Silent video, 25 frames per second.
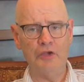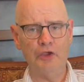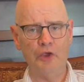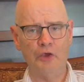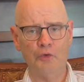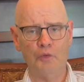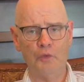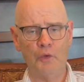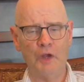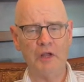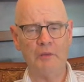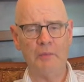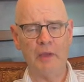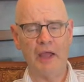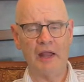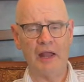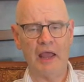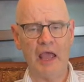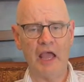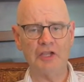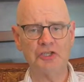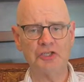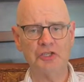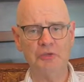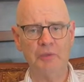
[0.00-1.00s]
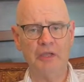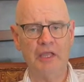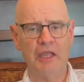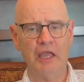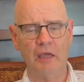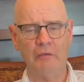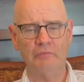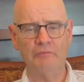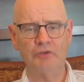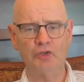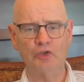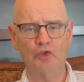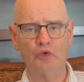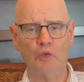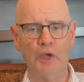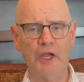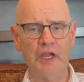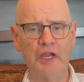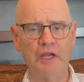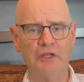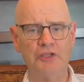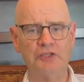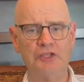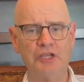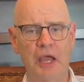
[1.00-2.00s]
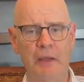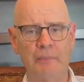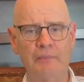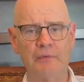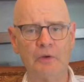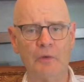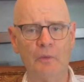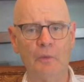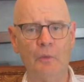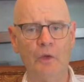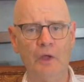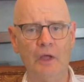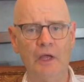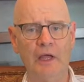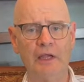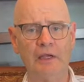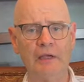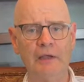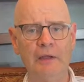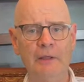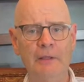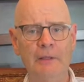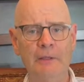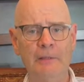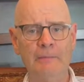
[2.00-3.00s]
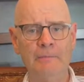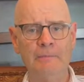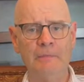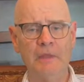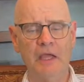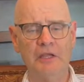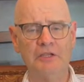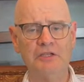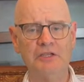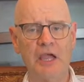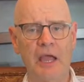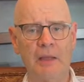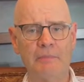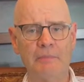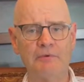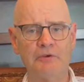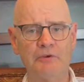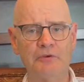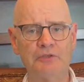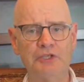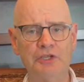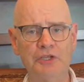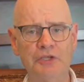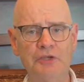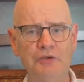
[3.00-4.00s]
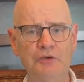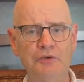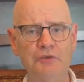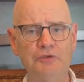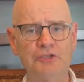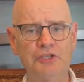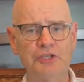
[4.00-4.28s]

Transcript: You can read about how she becomes queen in chapter 1 and chapter 2.